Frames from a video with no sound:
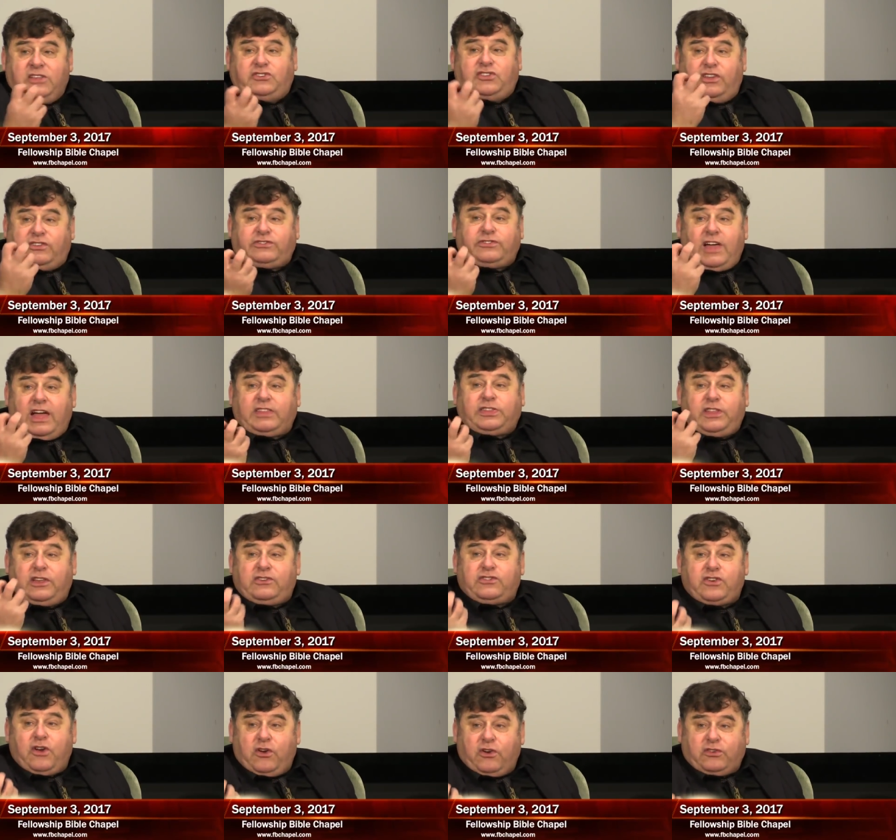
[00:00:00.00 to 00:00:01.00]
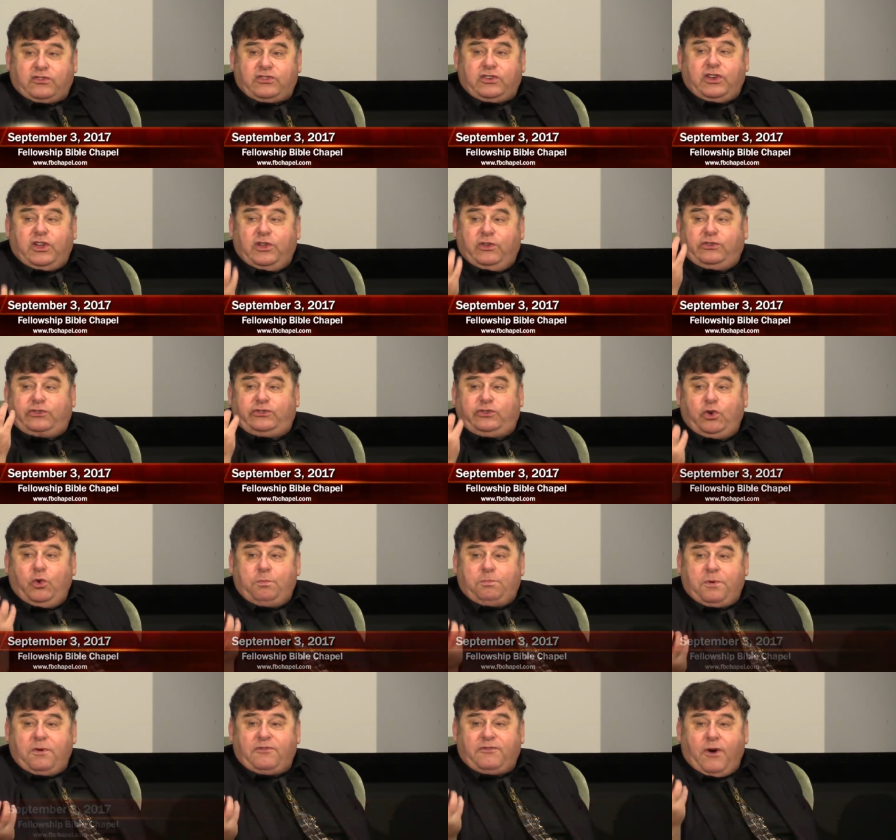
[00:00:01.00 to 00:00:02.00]
just like the church is
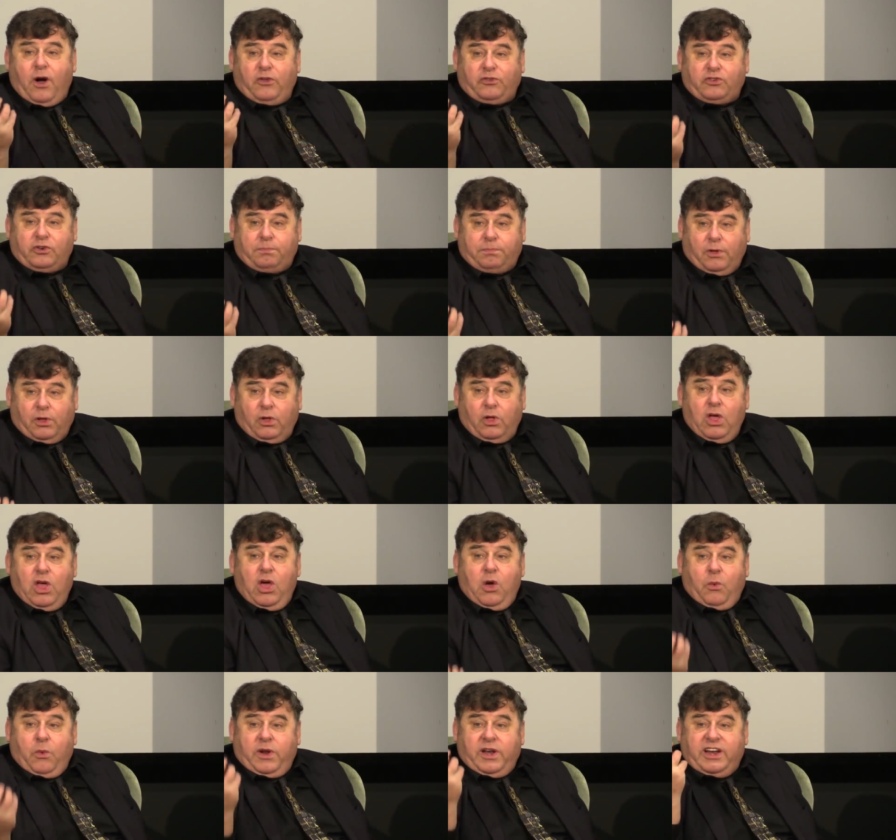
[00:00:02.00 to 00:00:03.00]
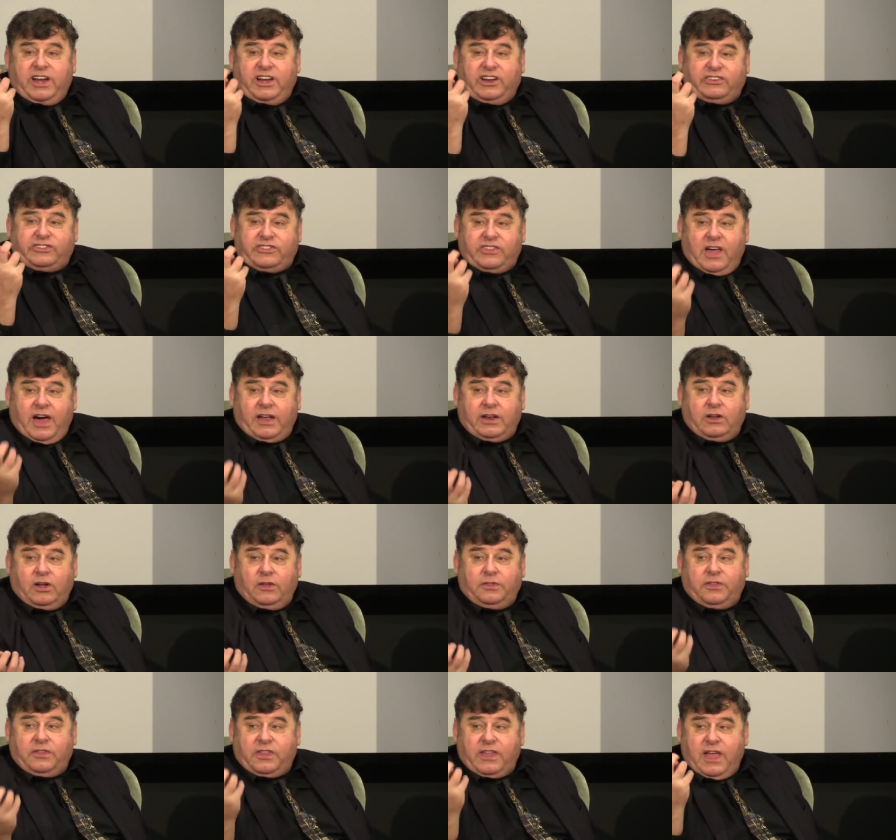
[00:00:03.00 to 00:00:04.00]
super vulnerable when it is not
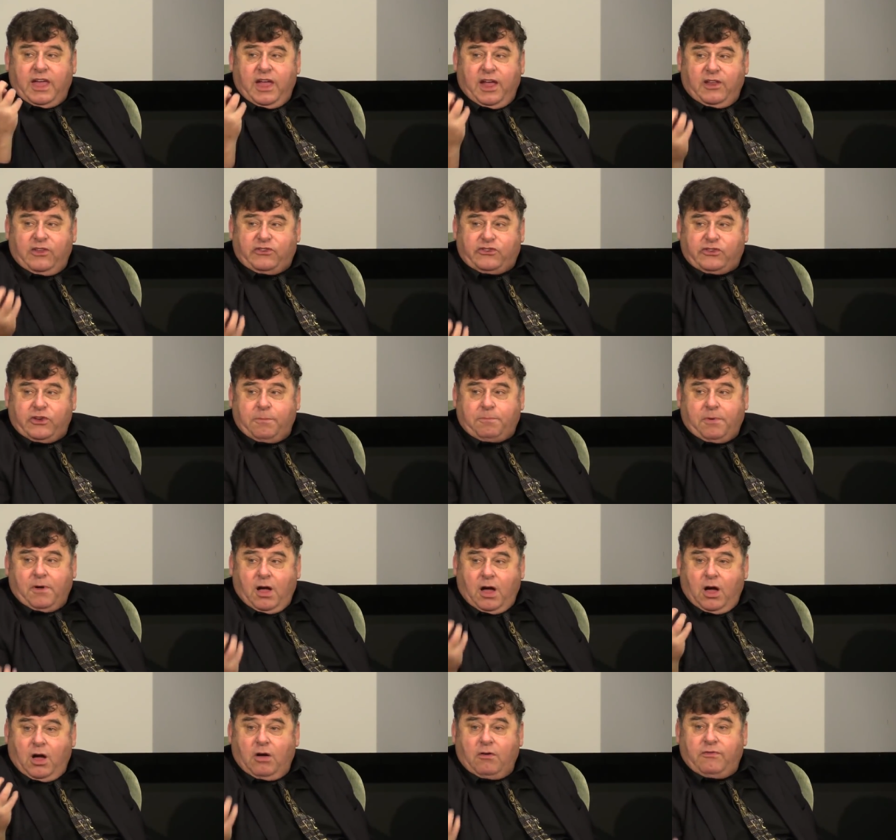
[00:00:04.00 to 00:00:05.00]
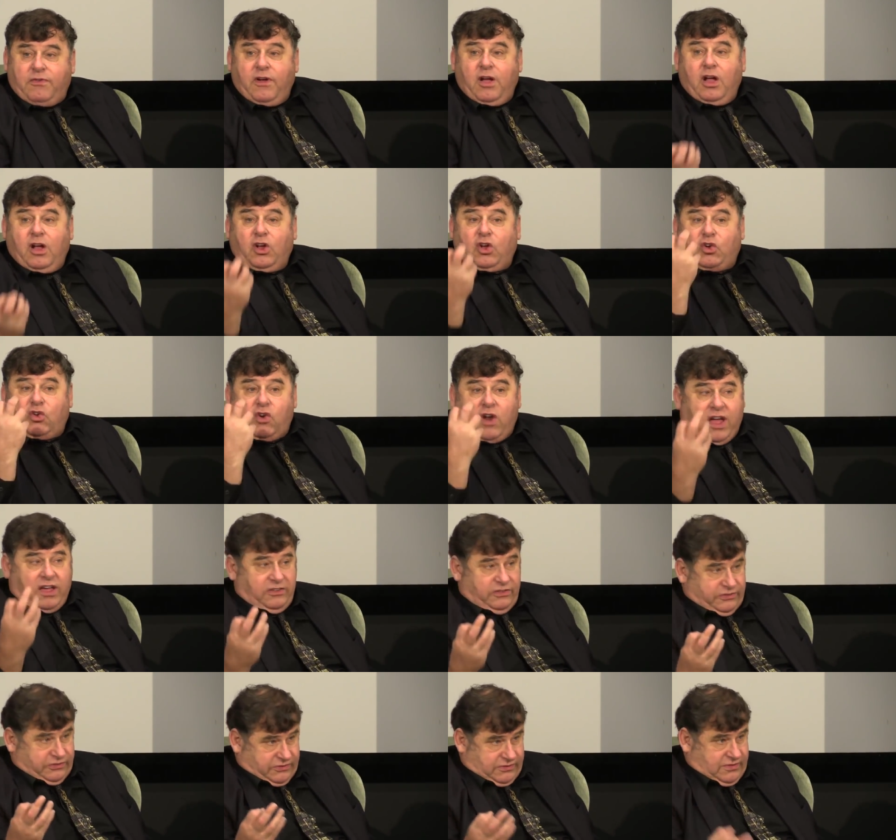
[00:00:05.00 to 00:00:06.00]
under the headship of
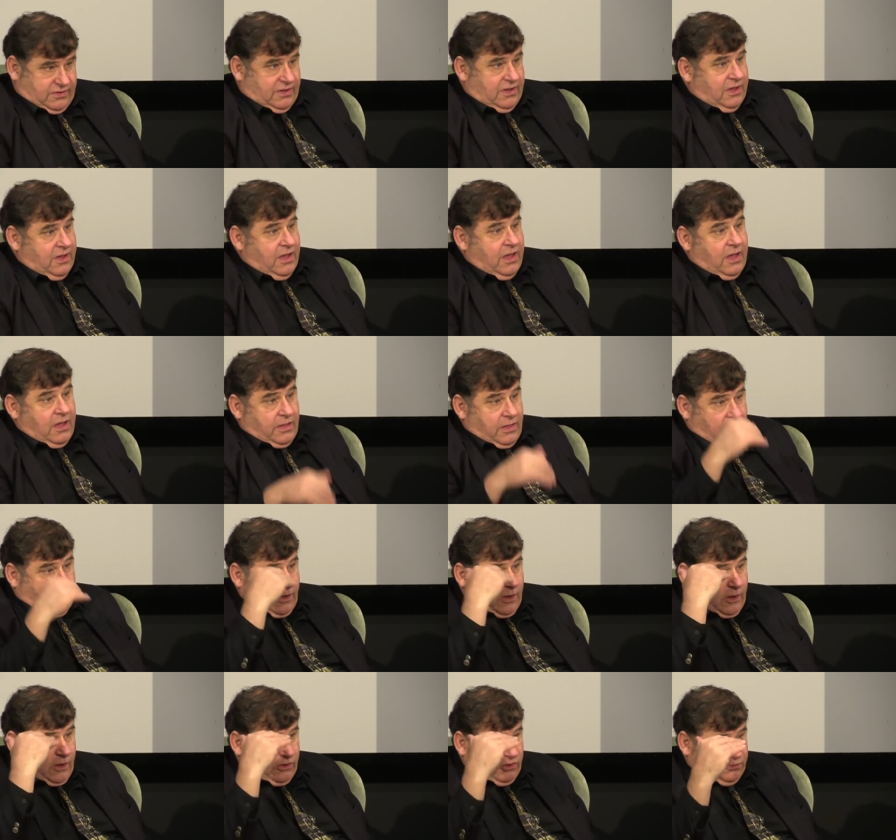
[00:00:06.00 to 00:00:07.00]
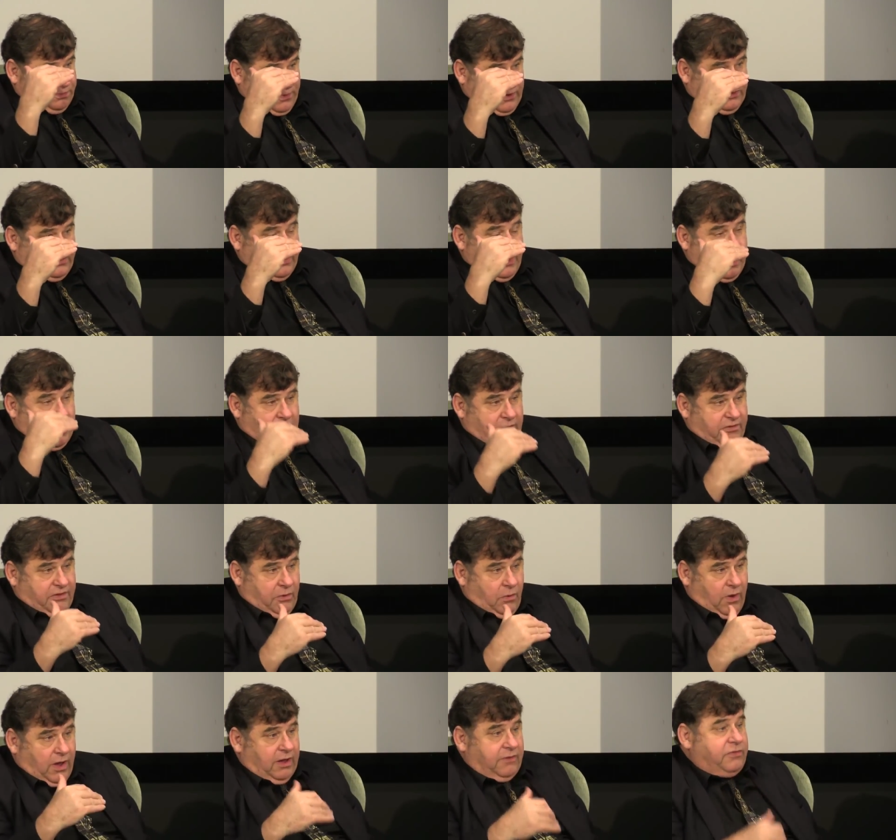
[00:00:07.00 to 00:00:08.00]
Christ. The husband's the head of
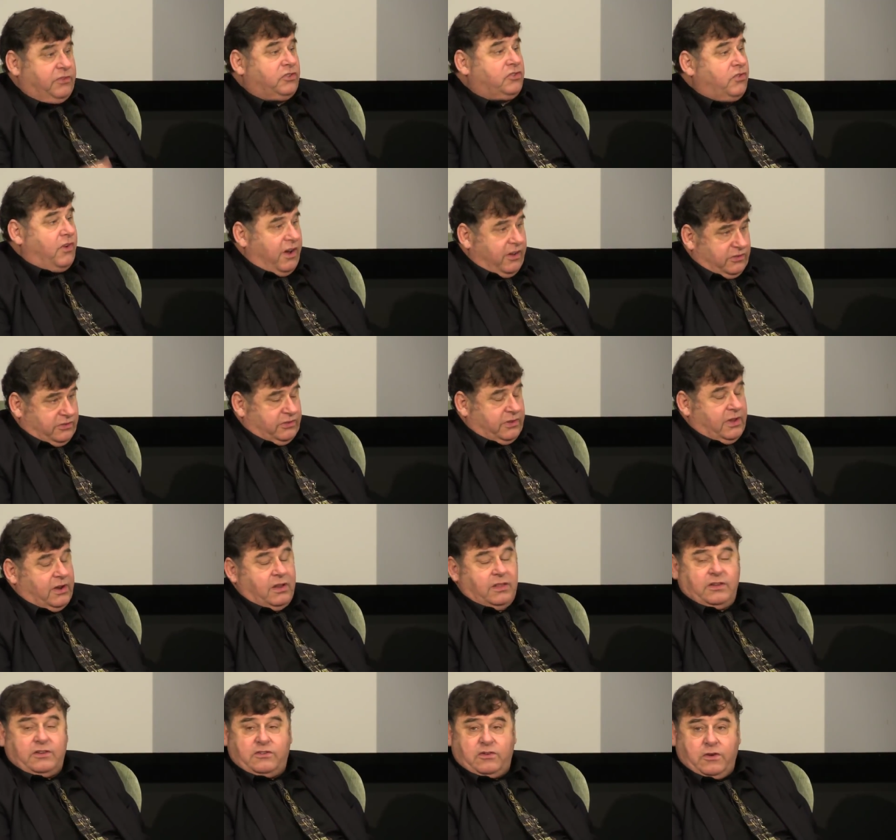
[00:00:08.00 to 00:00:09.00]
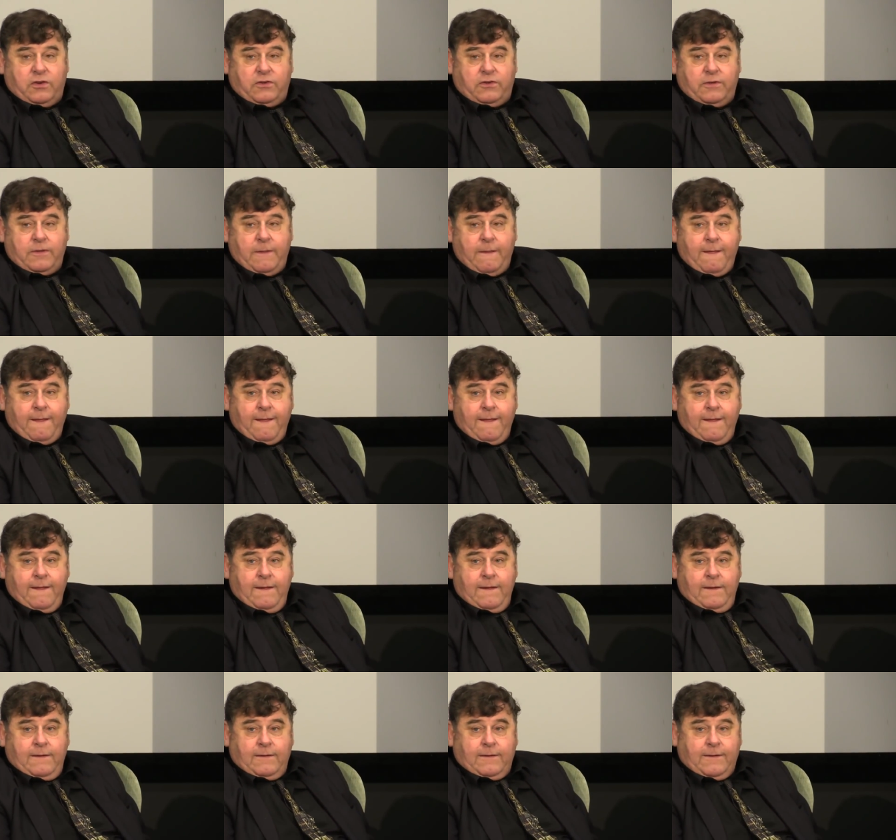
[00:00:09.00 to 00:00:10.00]
the wife, as Christ is head of the church.
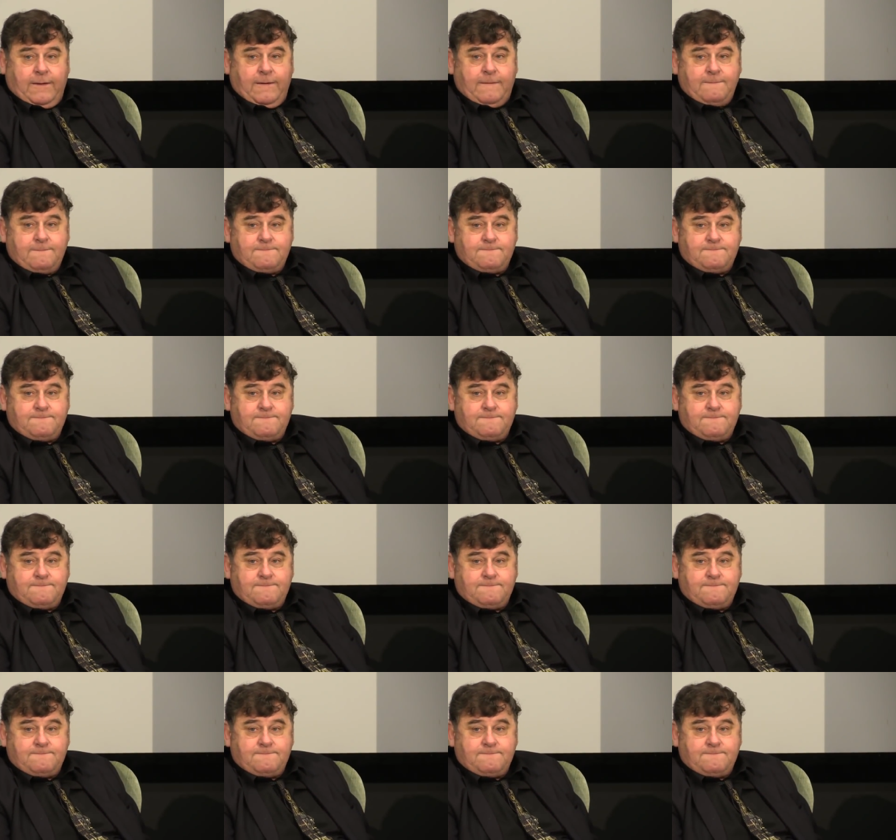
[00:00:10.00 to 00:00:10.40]
Yeah.